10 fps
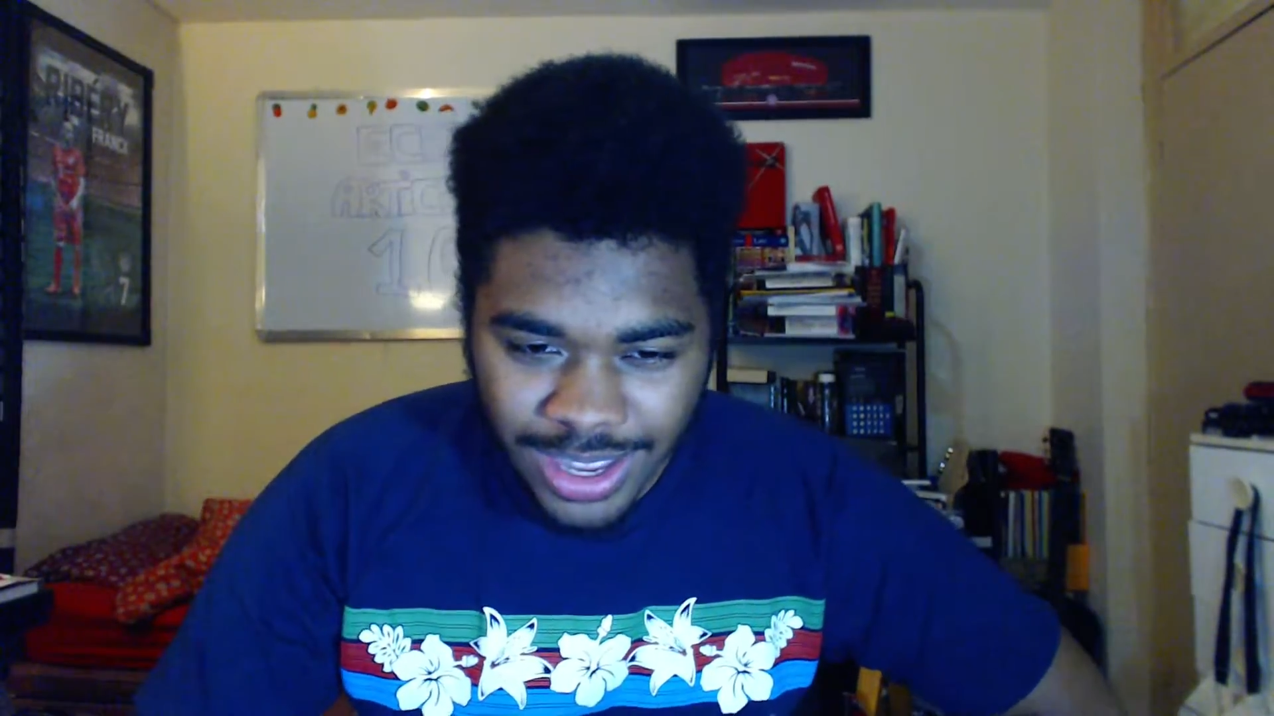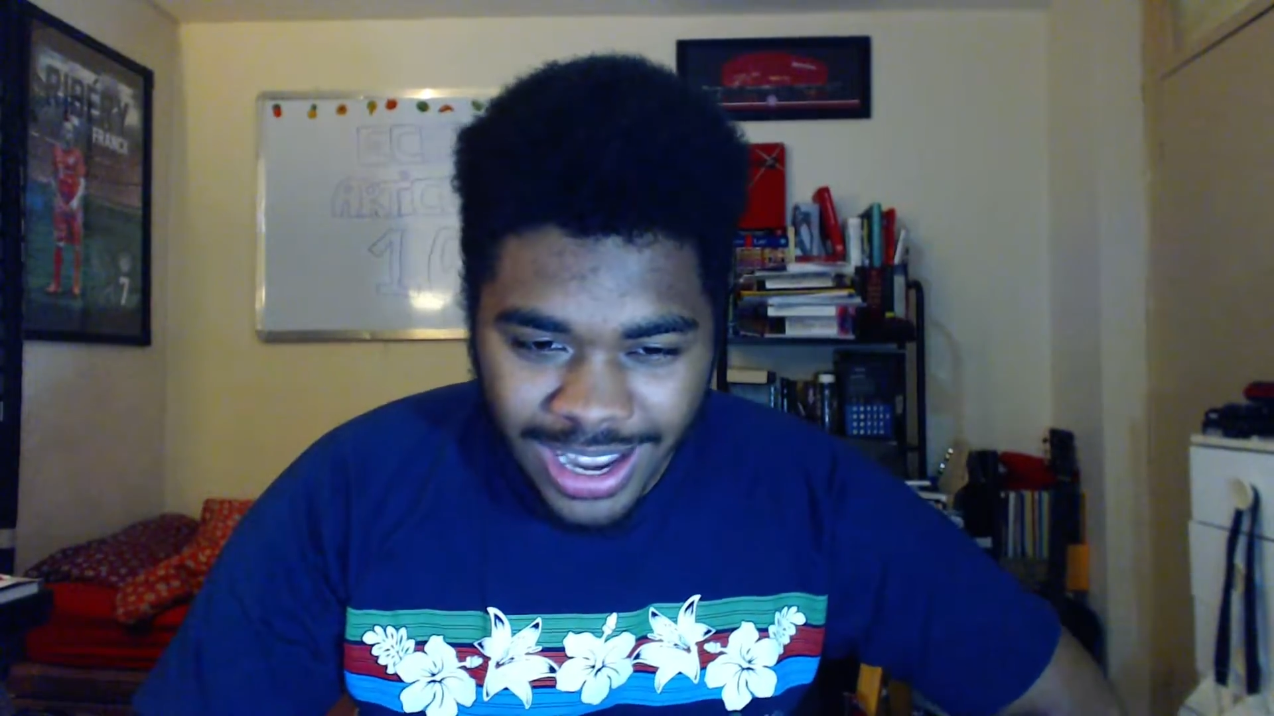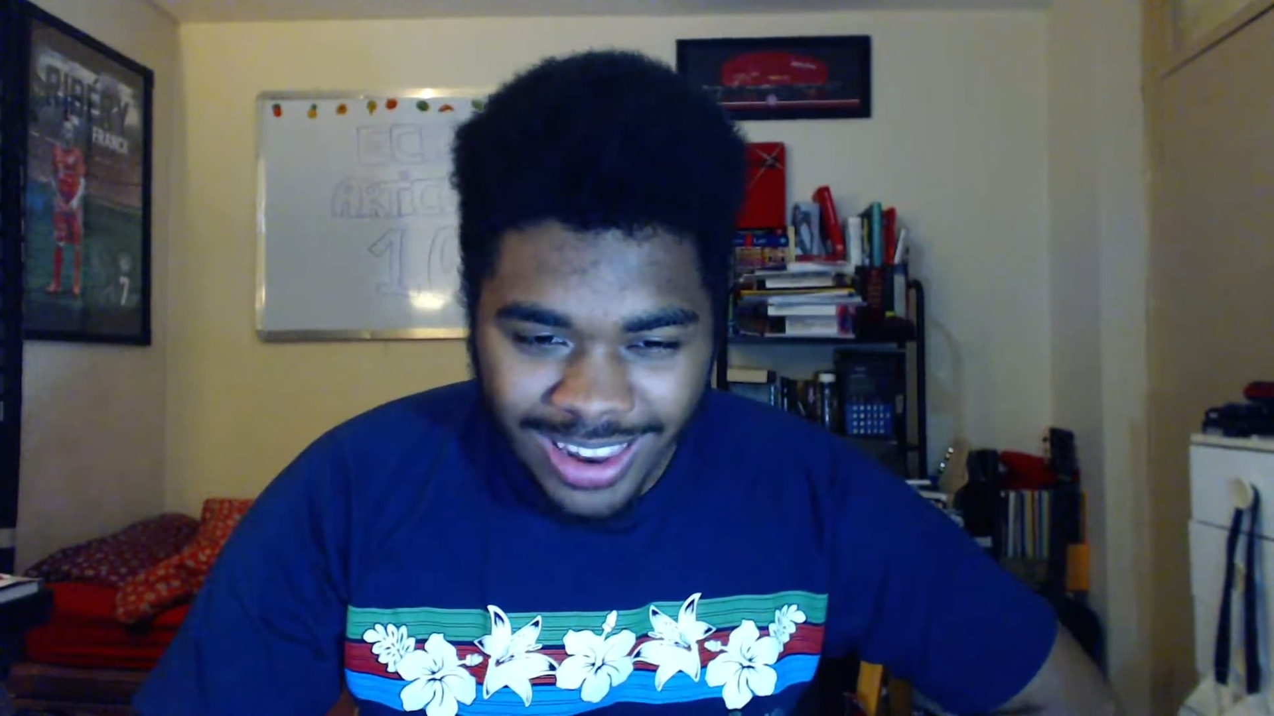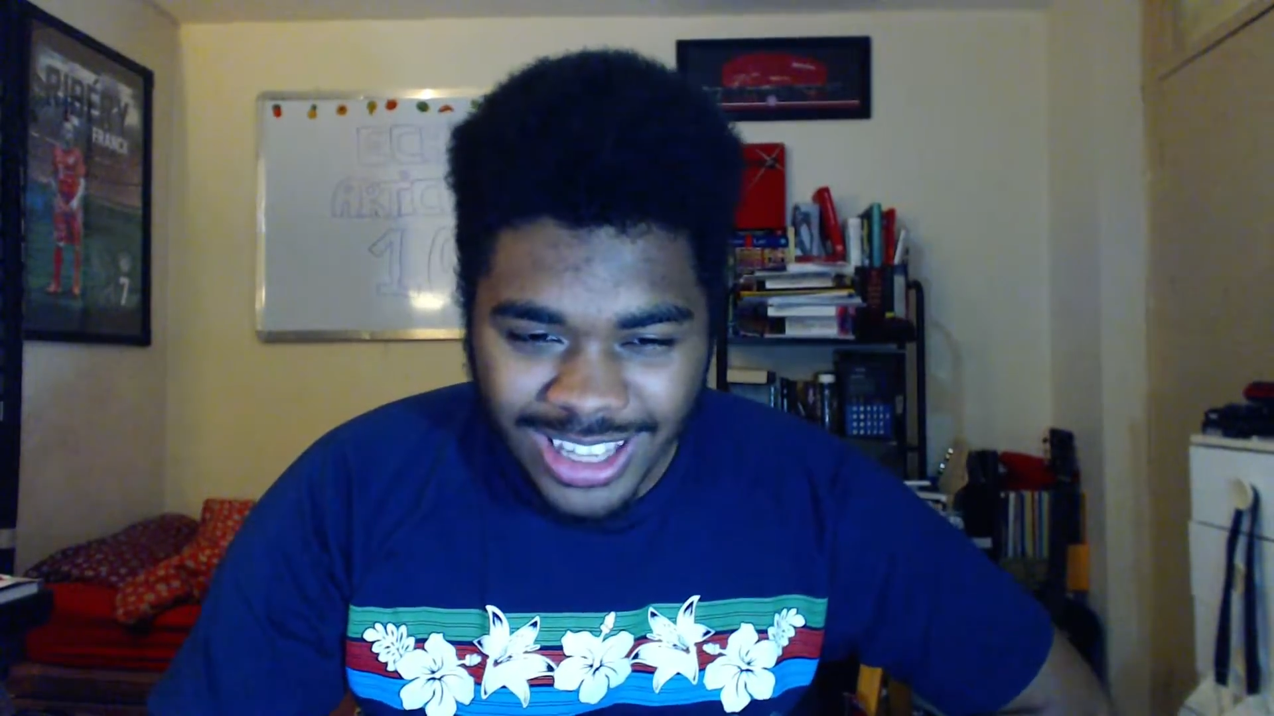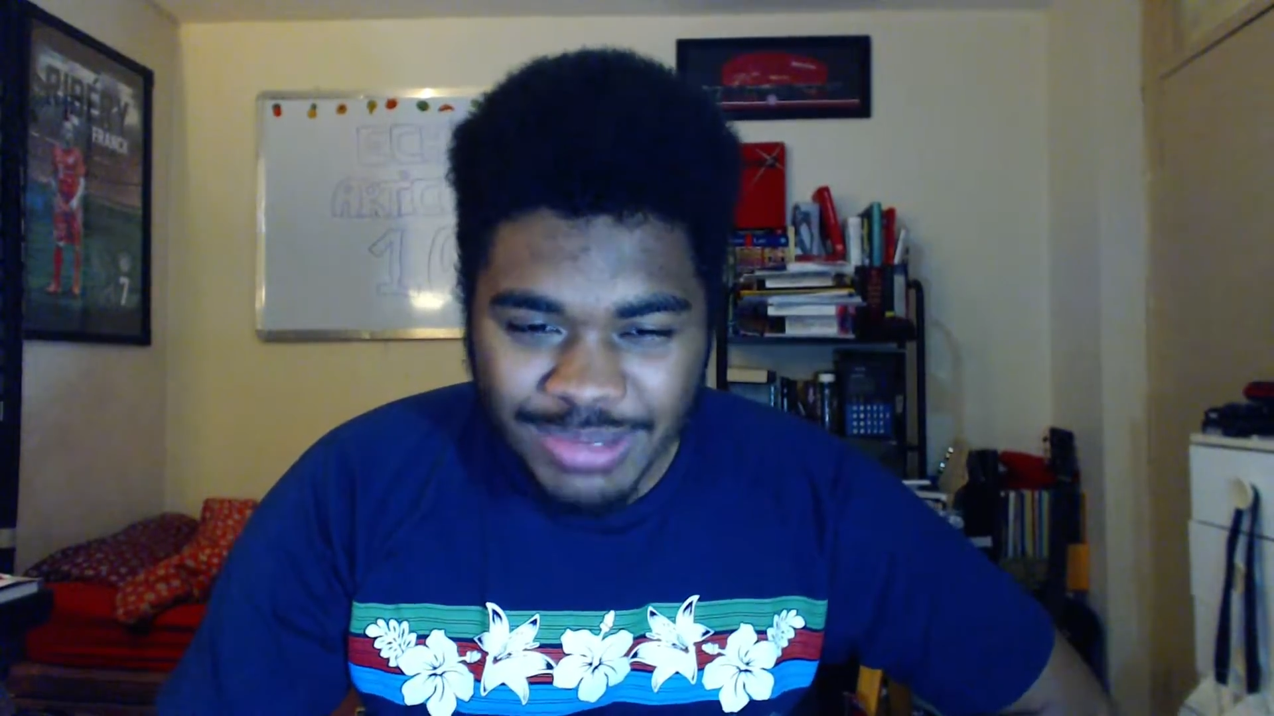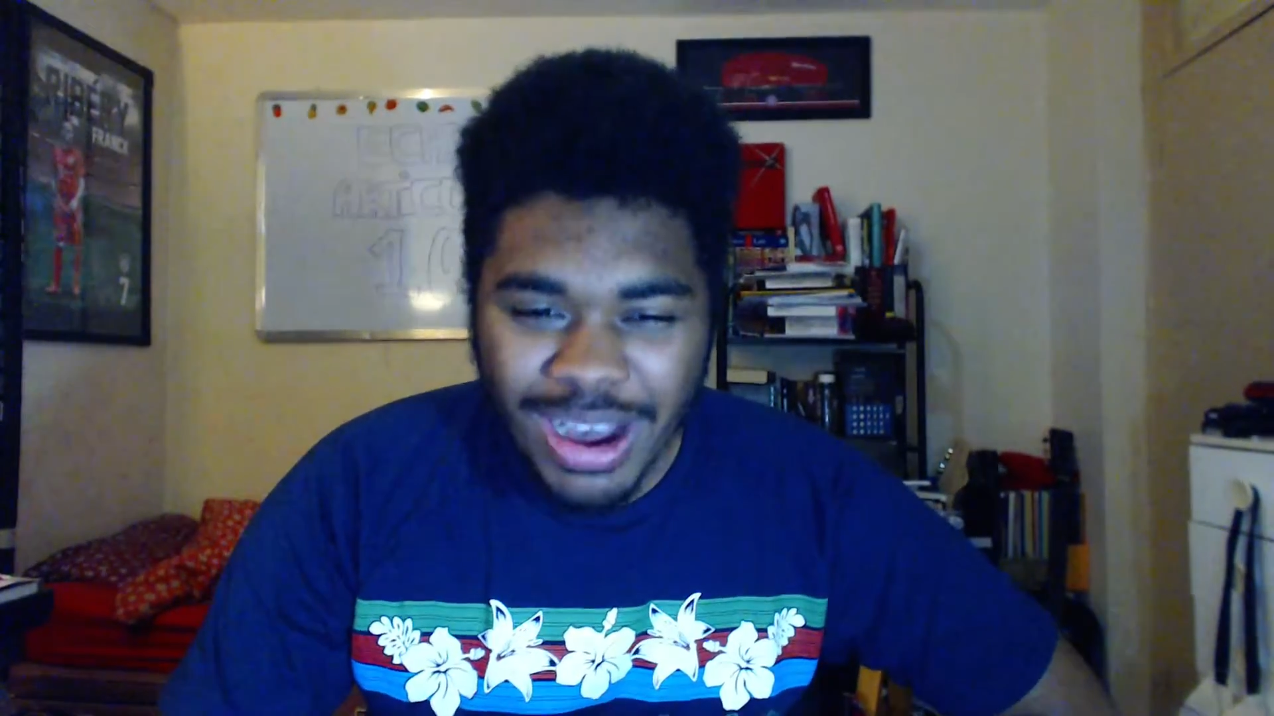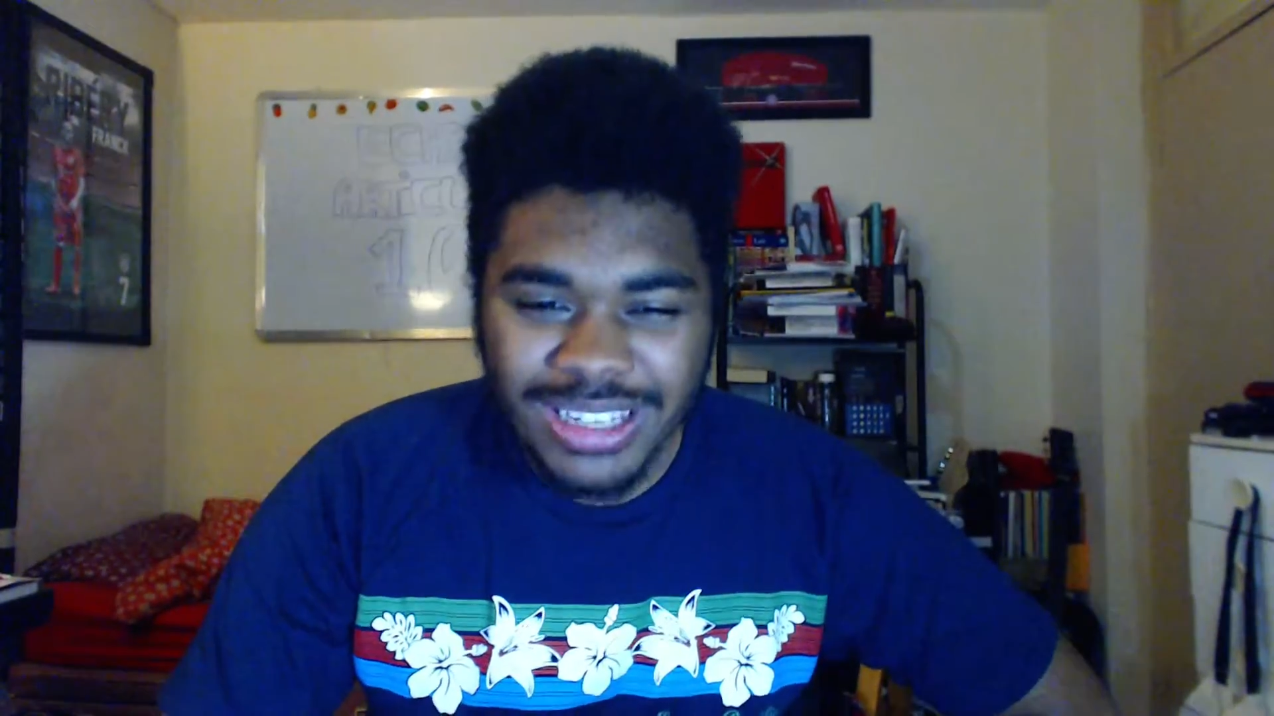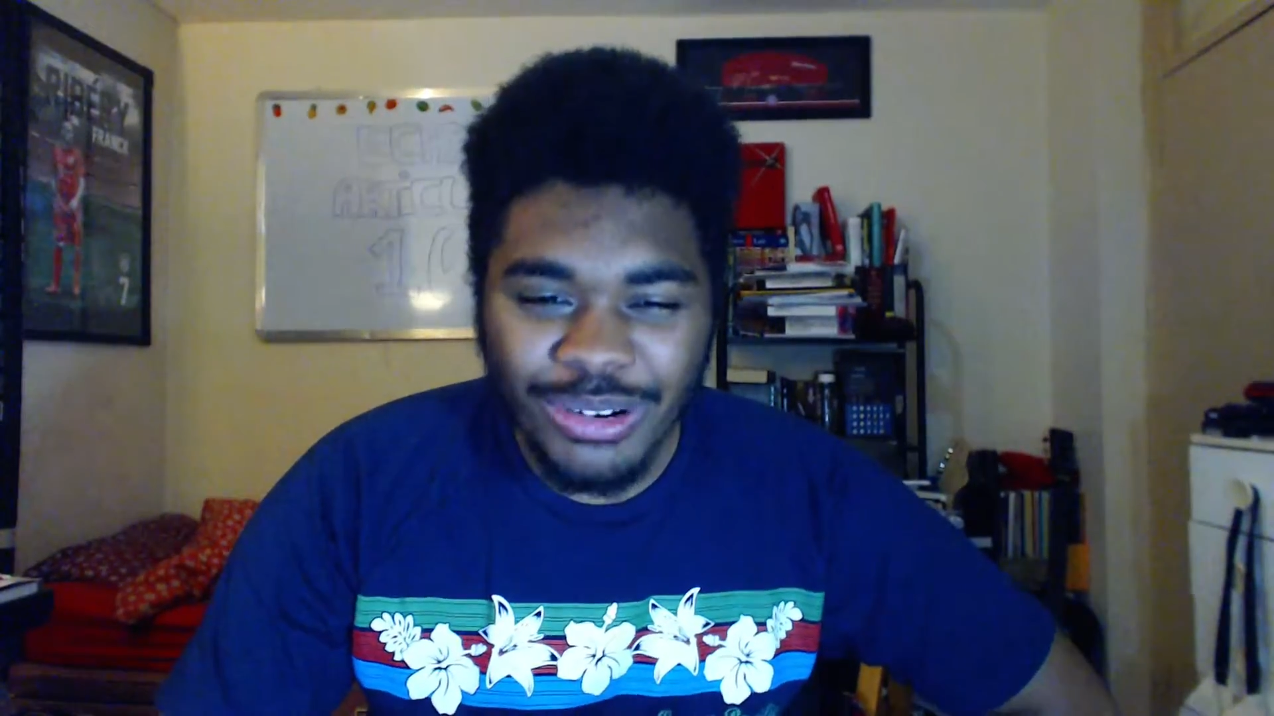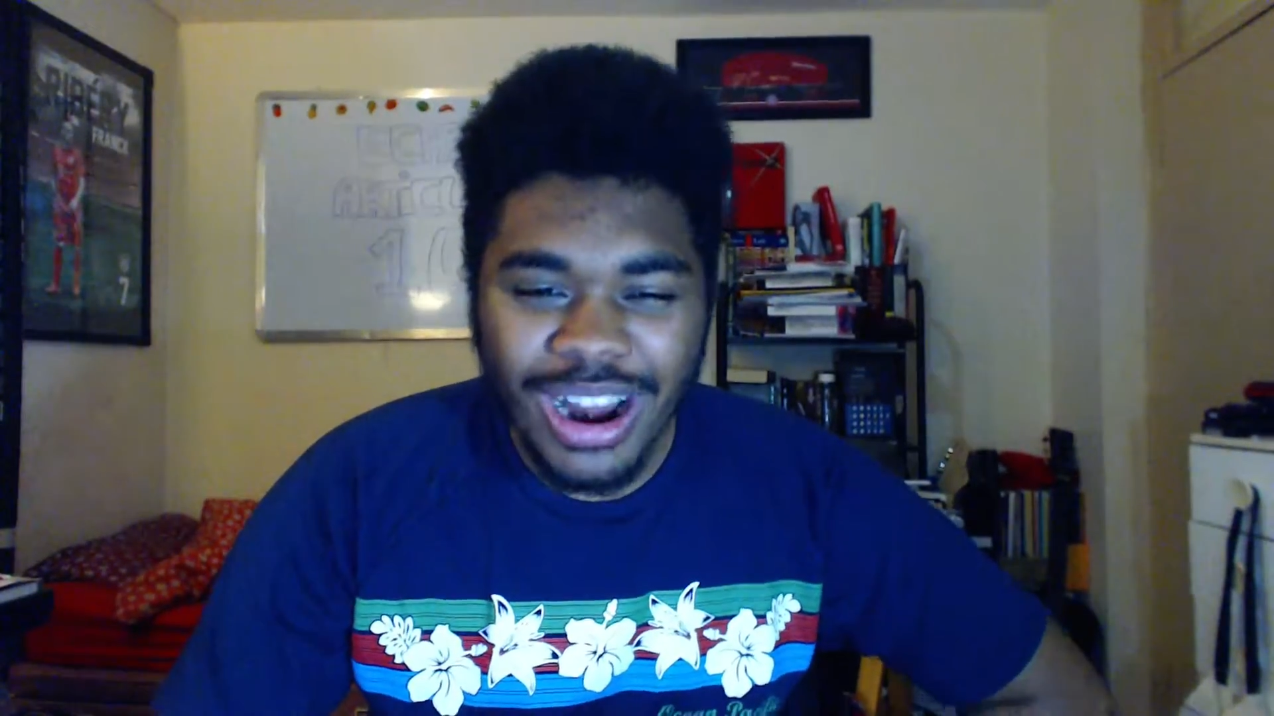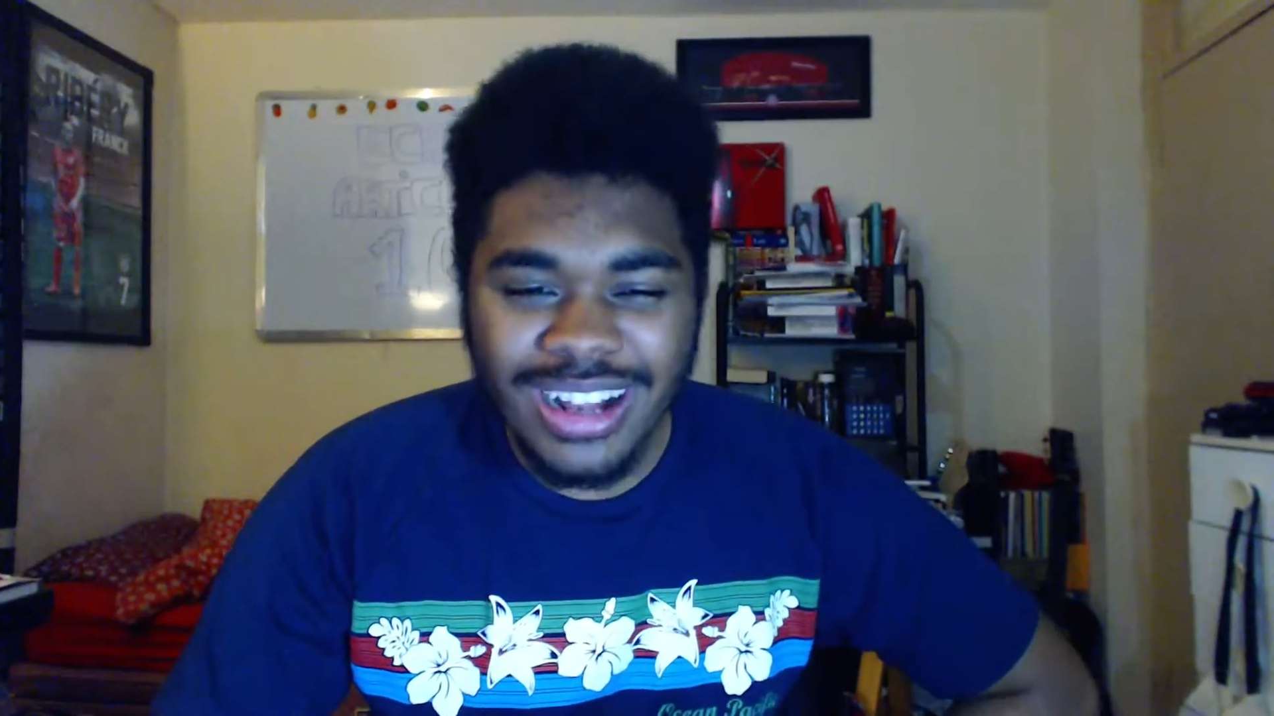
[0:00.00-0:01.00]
It doesn't matter what